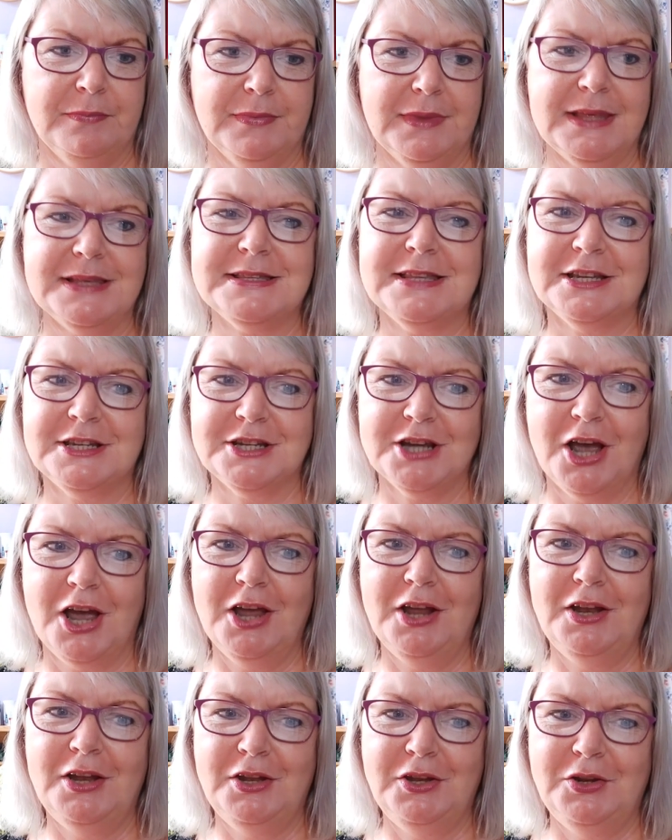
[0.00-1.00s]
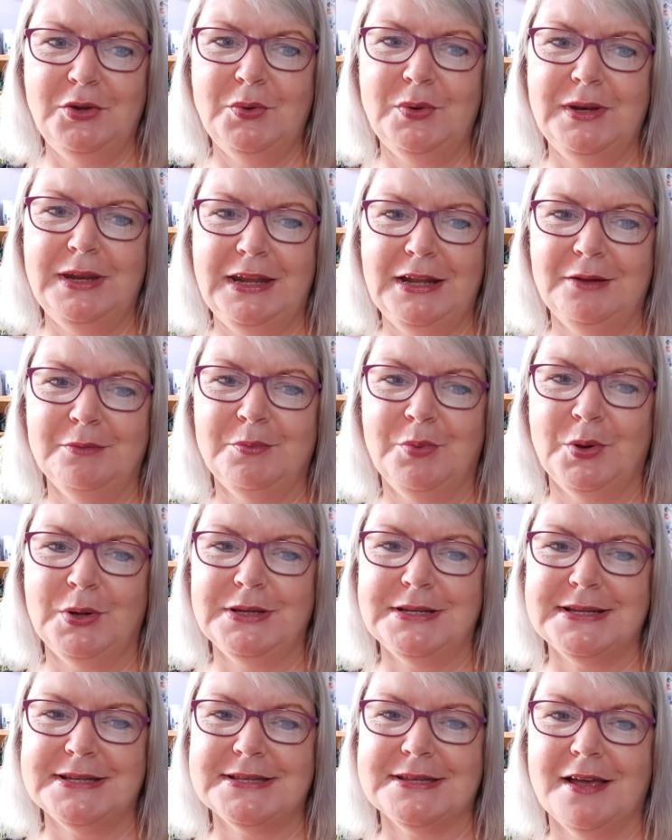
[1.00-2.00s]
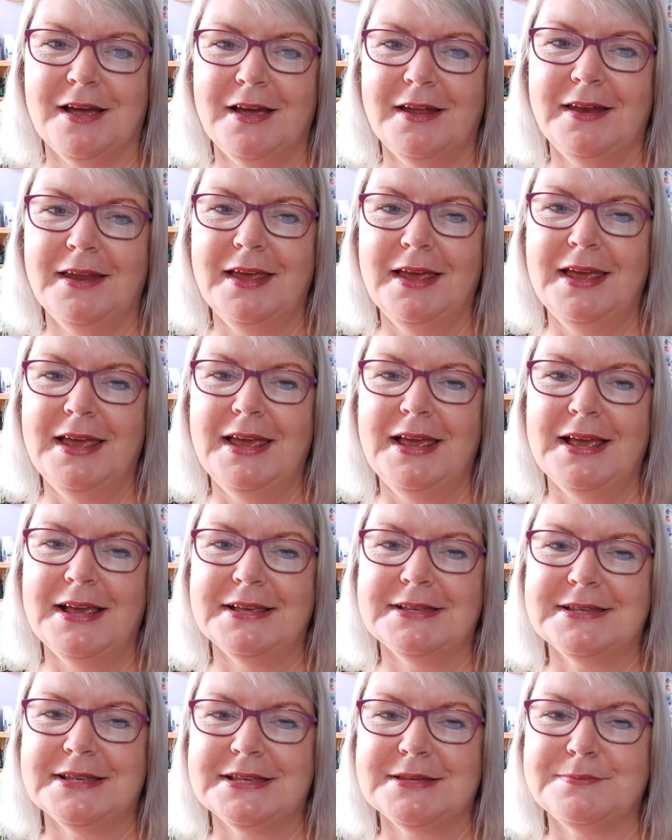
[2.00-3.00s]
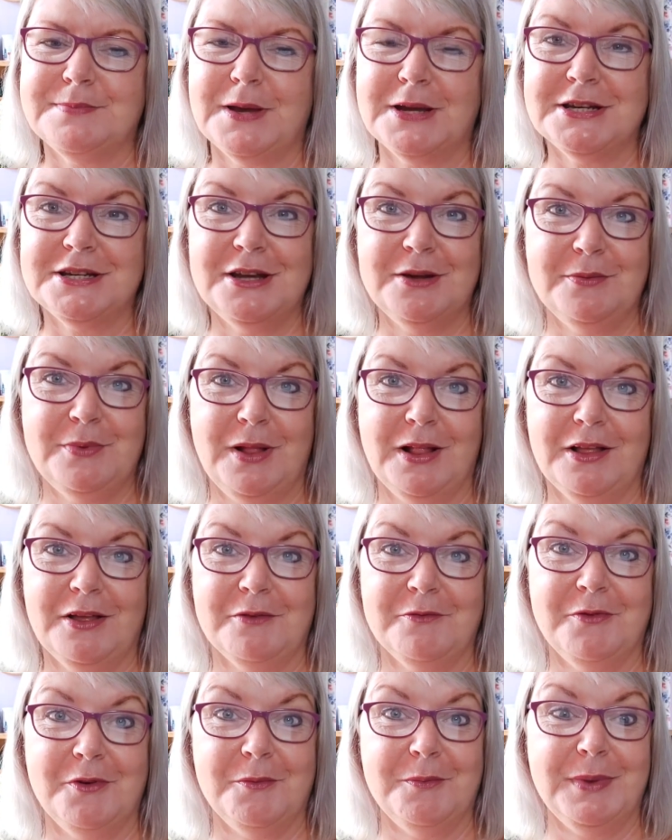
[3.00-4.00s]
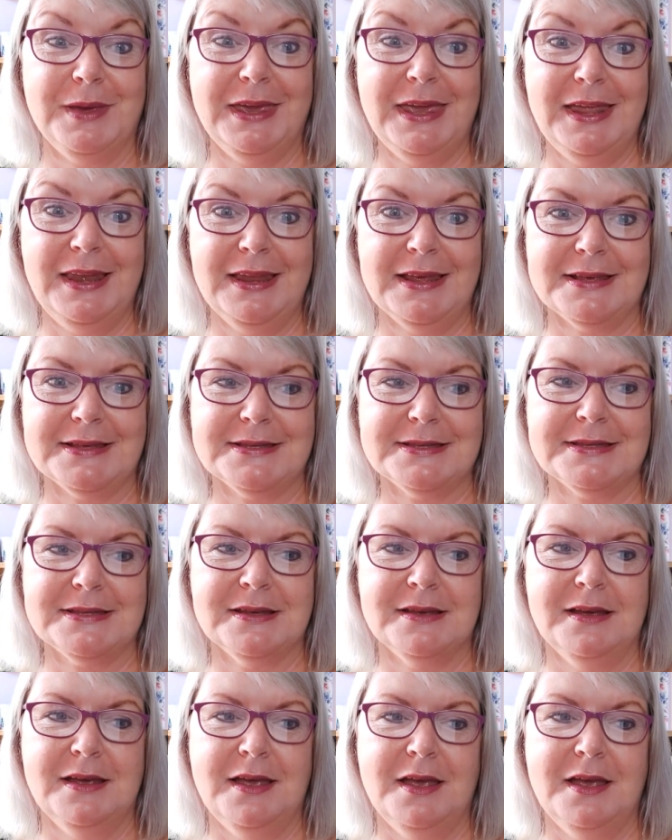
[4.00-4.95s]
this entirely new needlepoint design is especially welcome for beginners